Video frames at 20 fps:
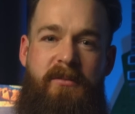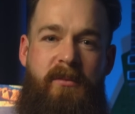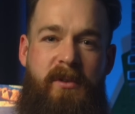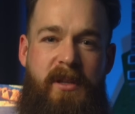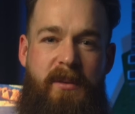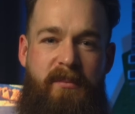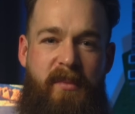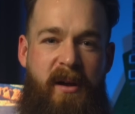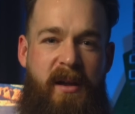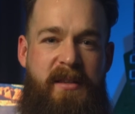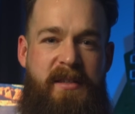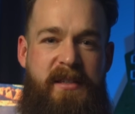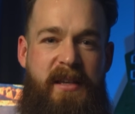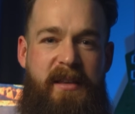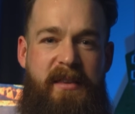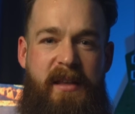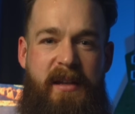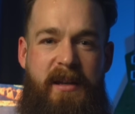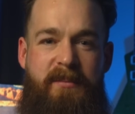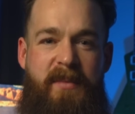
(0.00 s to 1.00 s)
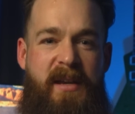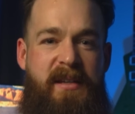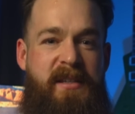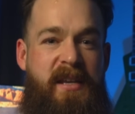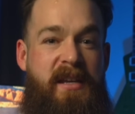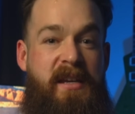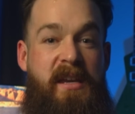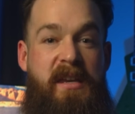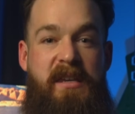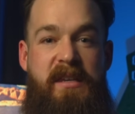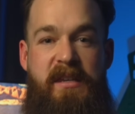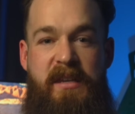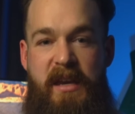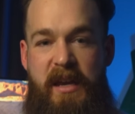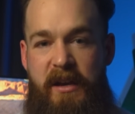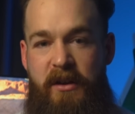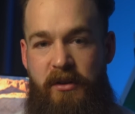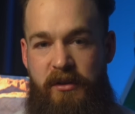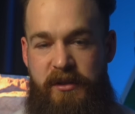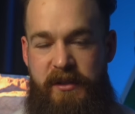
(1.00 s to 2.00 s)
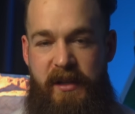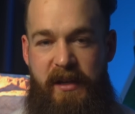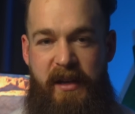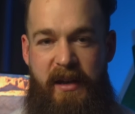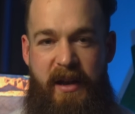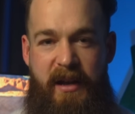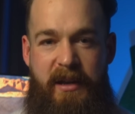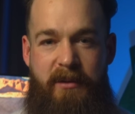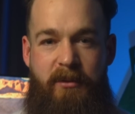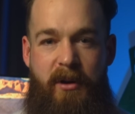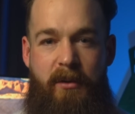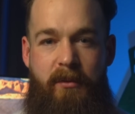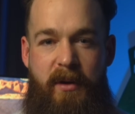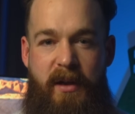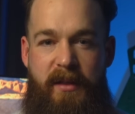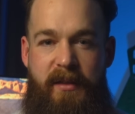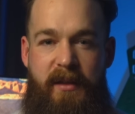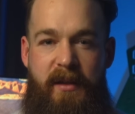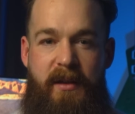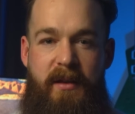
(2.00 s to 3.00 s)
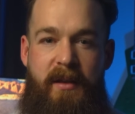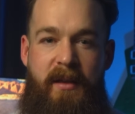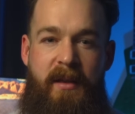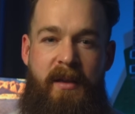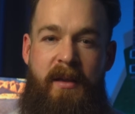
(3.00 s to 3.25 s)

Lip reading: with the mindset that it may take years to get anywhere with it.